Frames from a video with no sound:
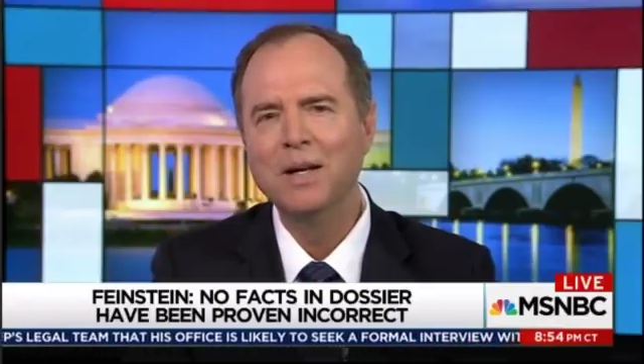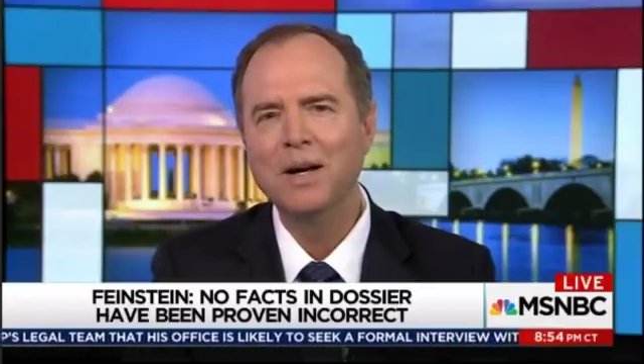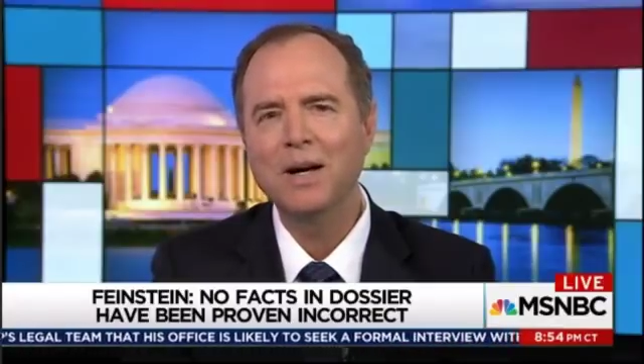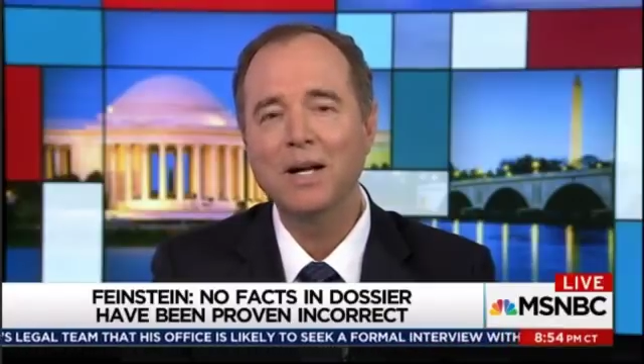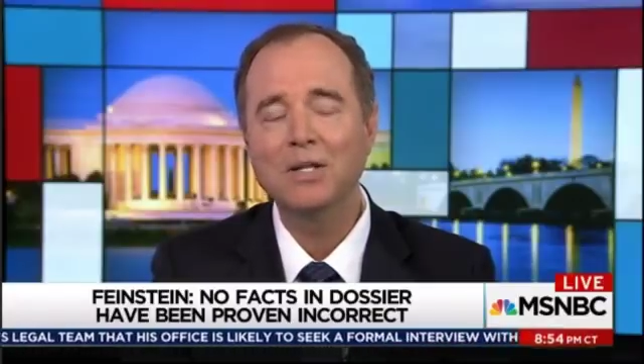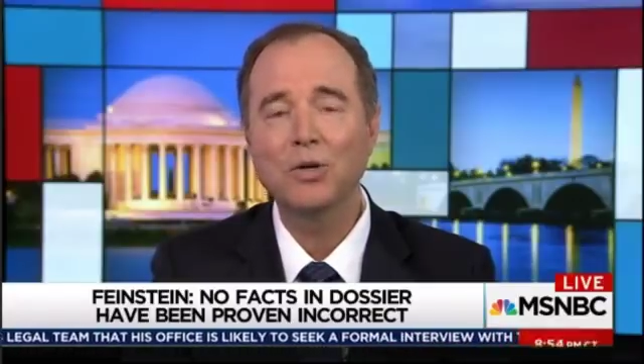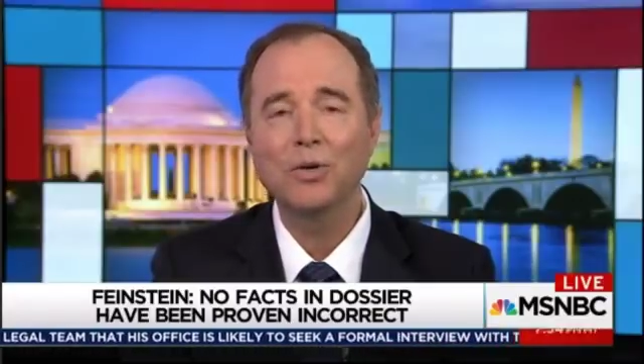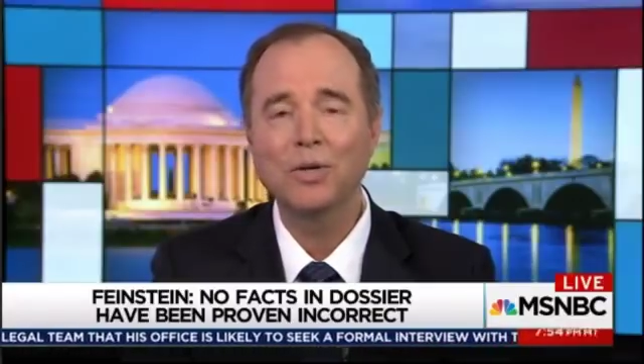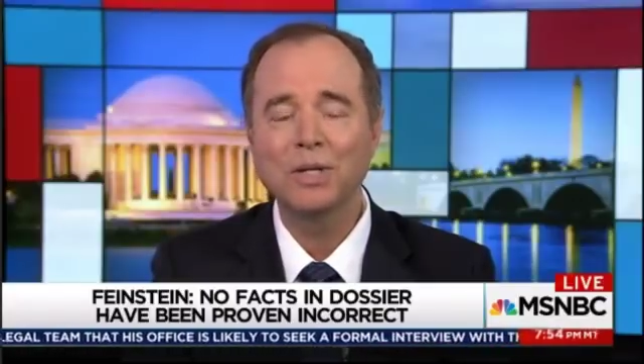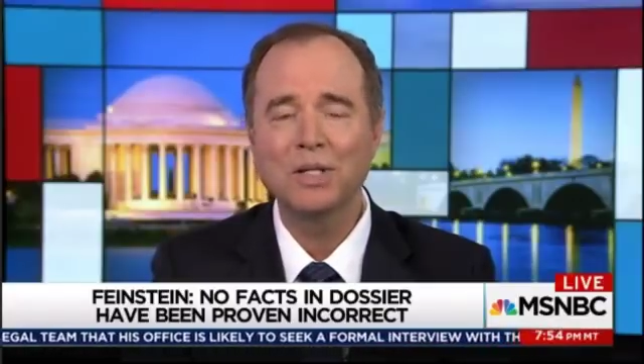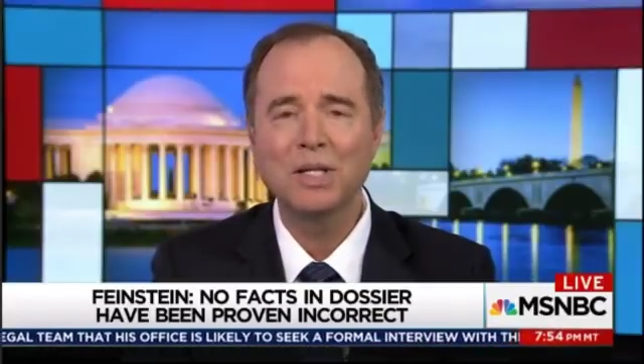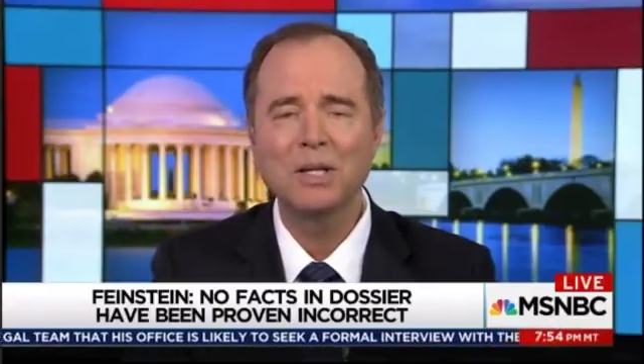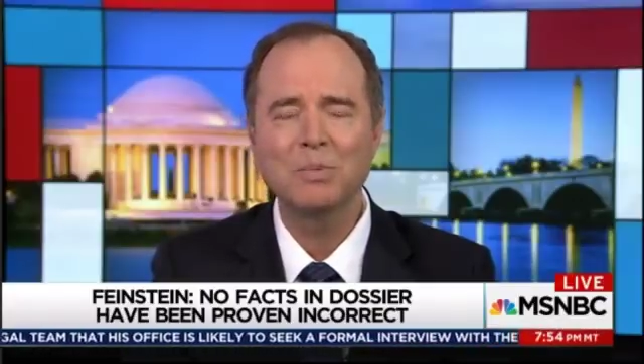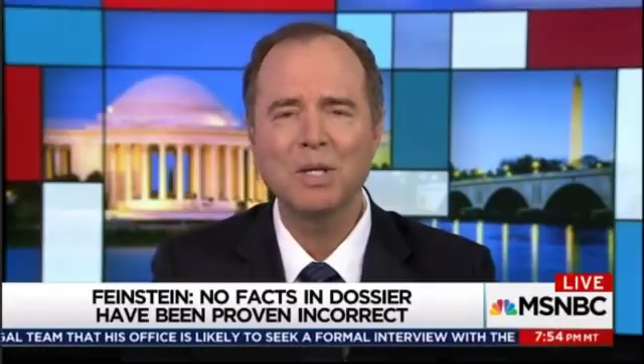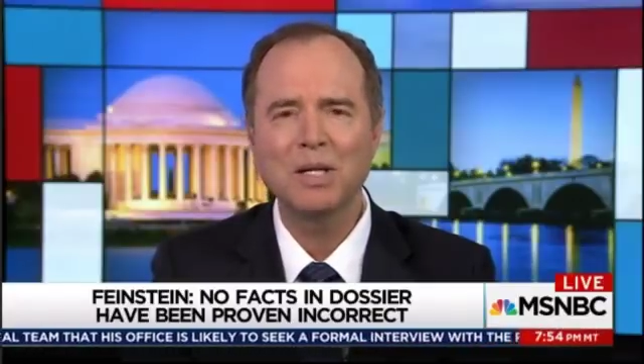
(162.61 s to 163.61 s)
It certainly
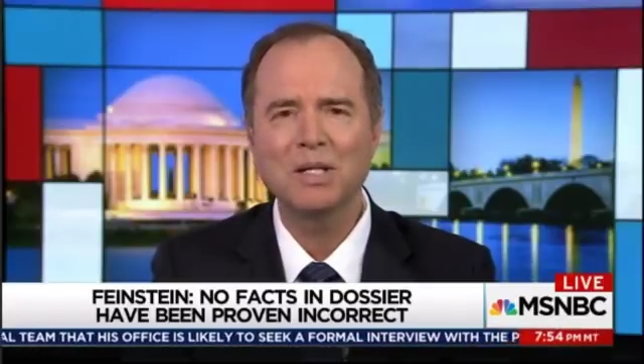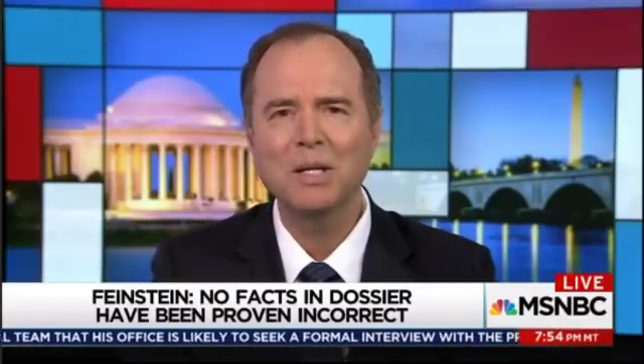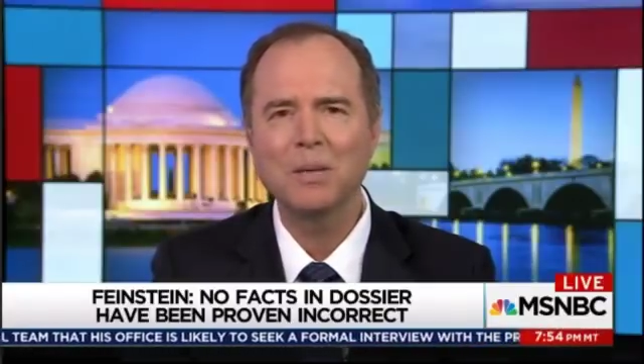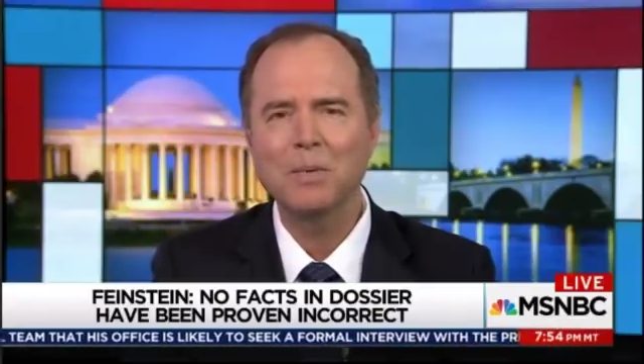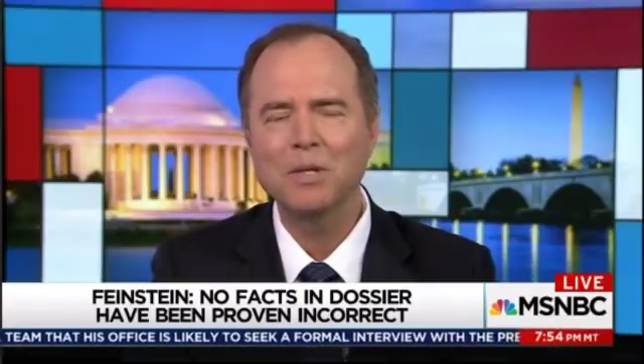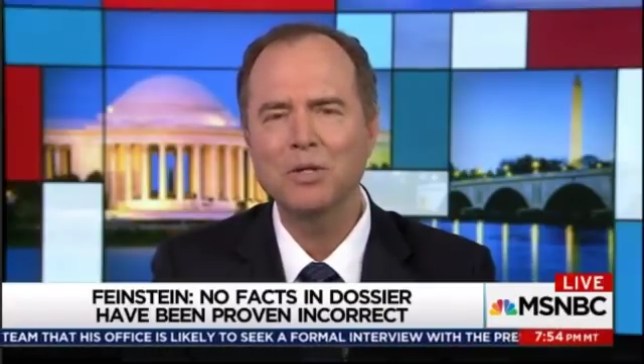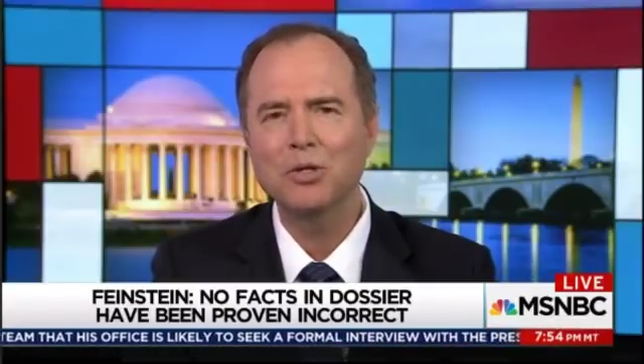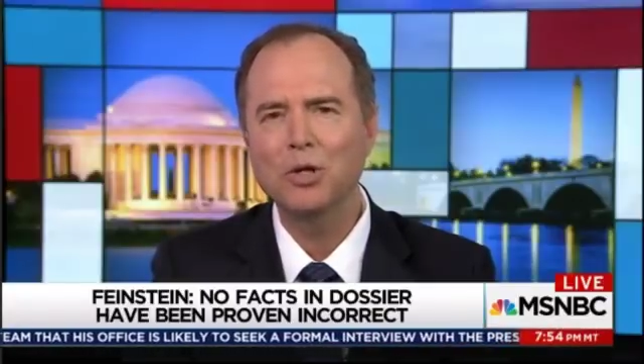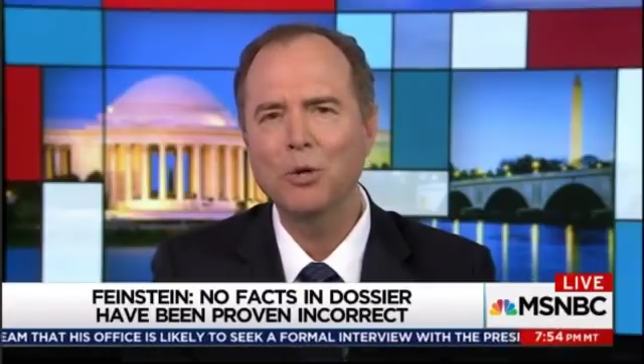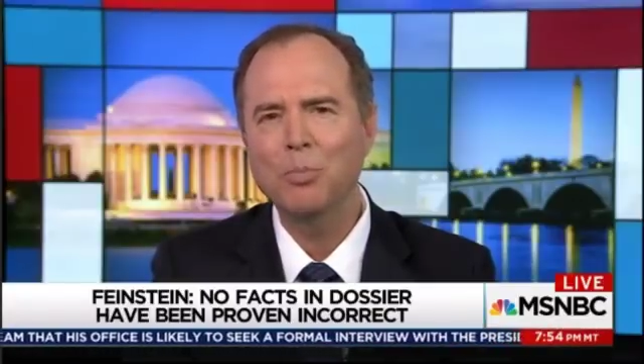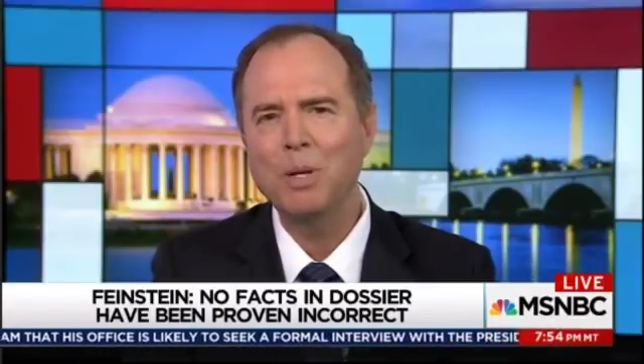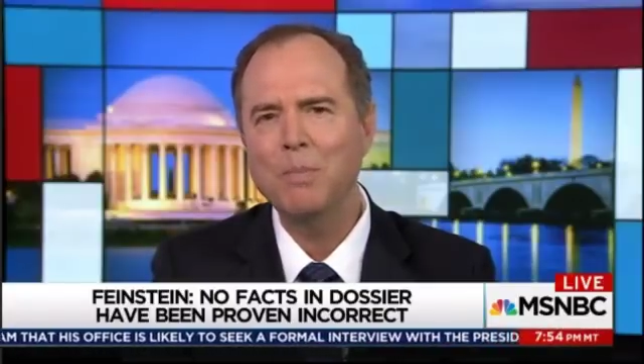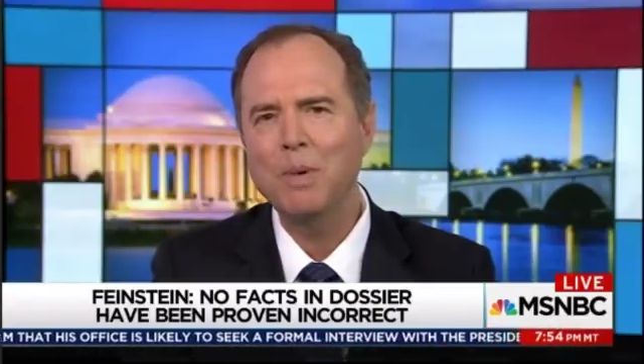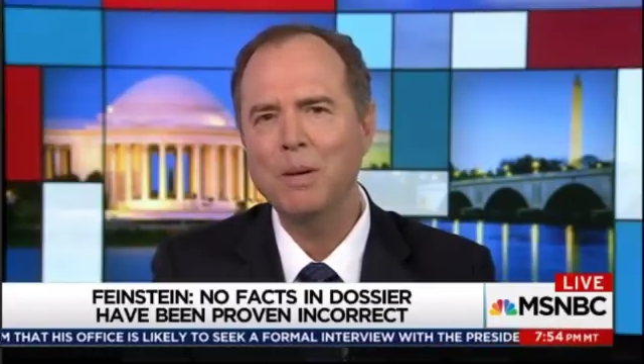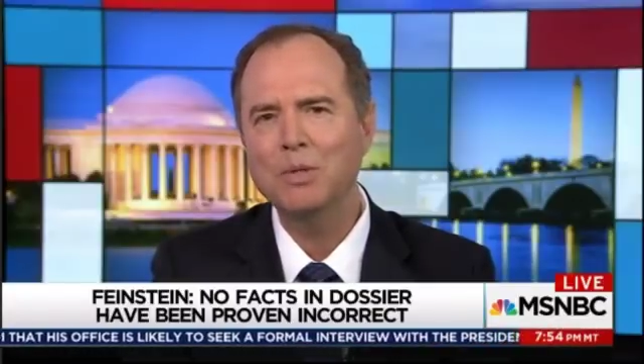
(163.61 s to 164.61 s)
seems like some of the
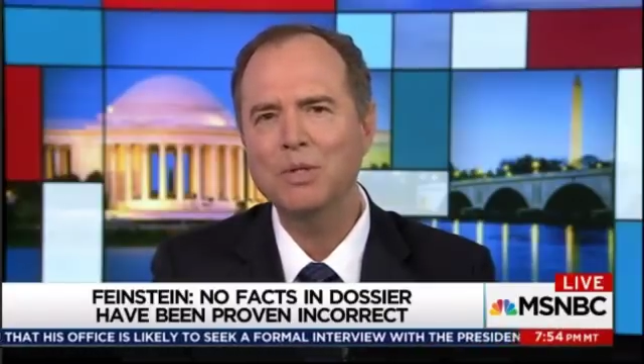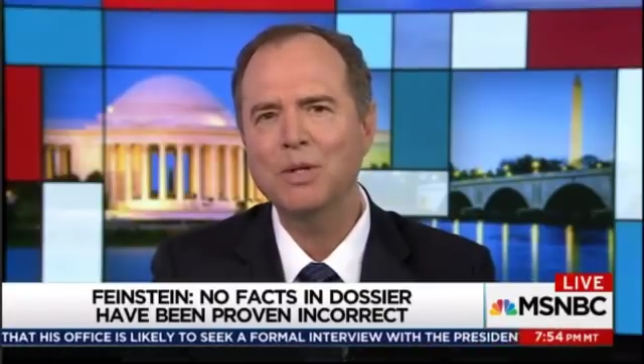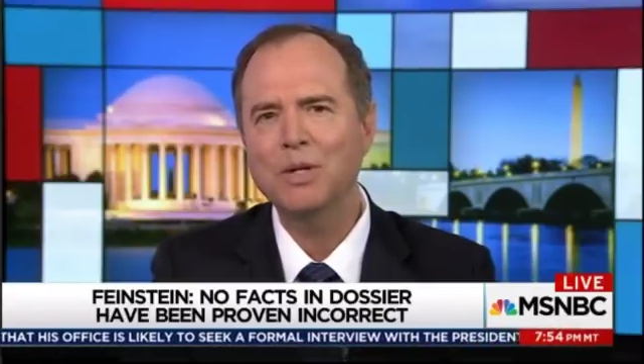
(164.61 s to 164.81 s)
GOP members